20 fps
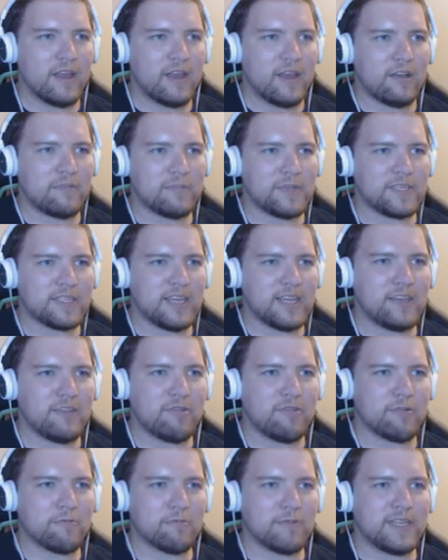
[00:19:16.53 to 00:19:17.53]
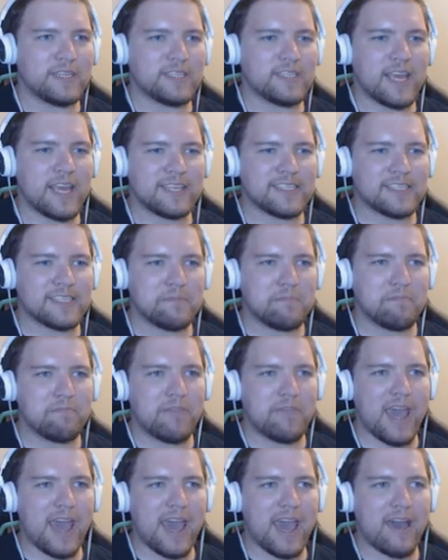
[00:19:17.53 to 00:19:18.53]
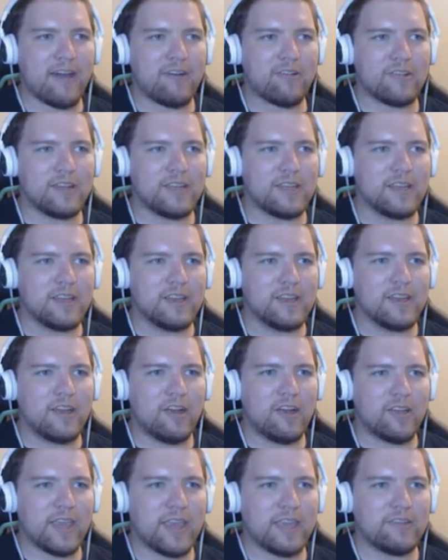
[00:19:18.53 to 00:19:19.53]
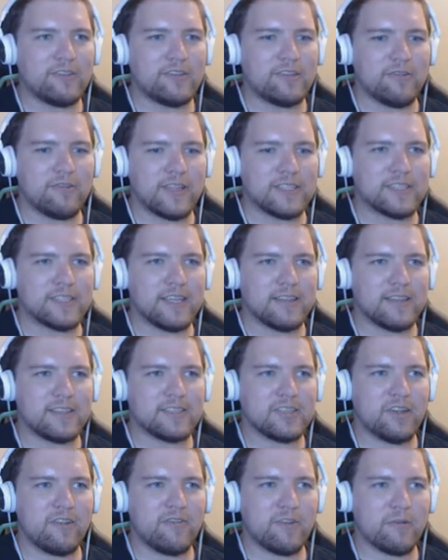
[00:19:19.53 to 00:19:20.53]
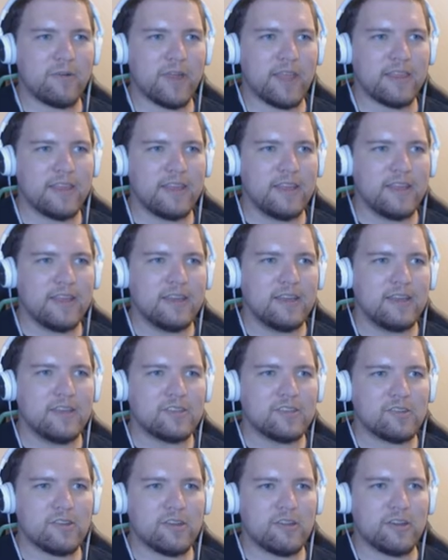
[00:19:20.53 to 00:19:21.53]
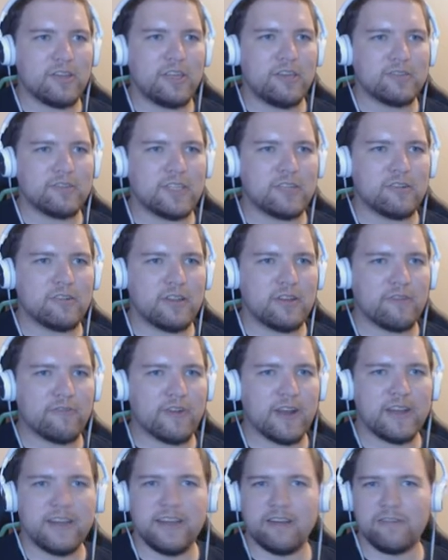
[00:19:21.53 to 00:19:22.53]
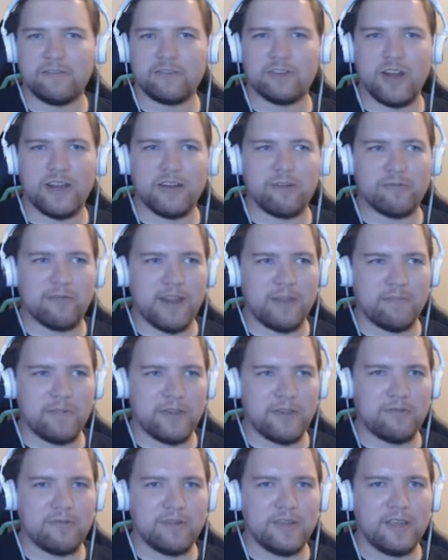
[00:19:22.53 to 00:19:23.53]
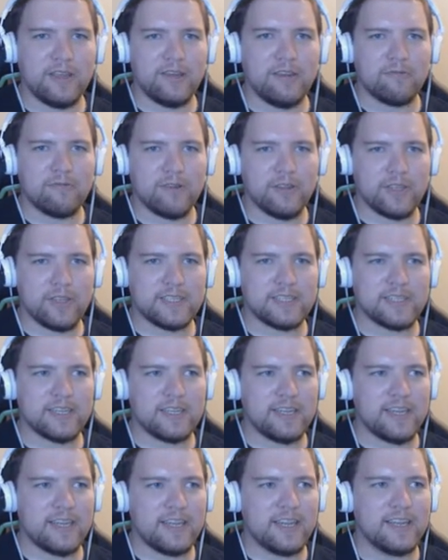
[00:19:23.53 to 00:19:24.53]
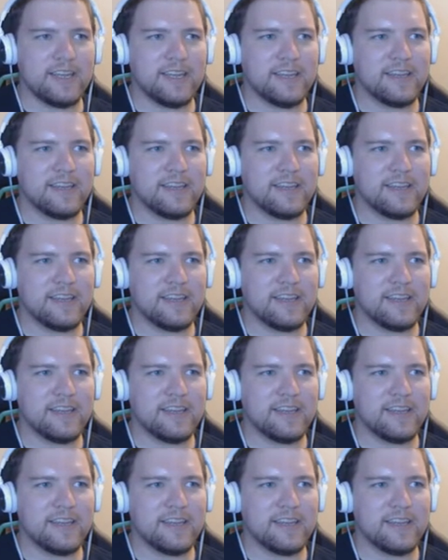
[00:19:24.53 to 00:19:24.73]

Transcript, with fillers: I'll be seeing you at recess, pal. Okay, you two, let's get this over with. So you're accusing your little friend here of trying to rape you. Really, Cindy?